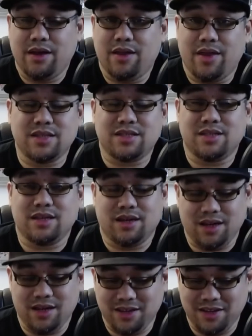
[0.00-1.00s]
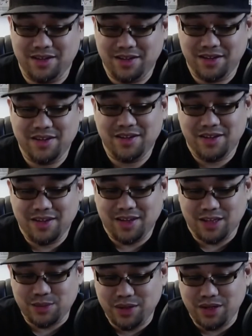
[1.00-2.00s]
That's
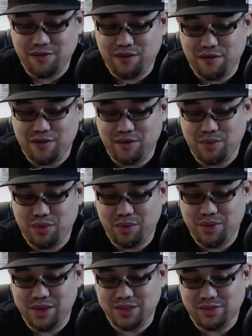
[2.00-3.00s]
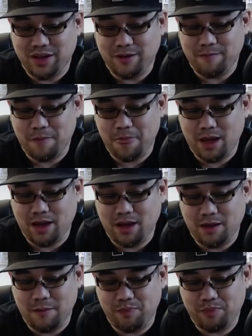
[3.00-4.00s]
pretty good for a 50-point piece, right?
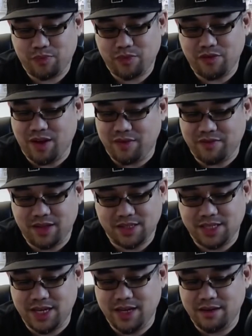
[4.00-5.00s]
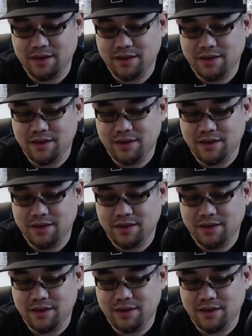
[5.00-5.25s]
5 clicks again.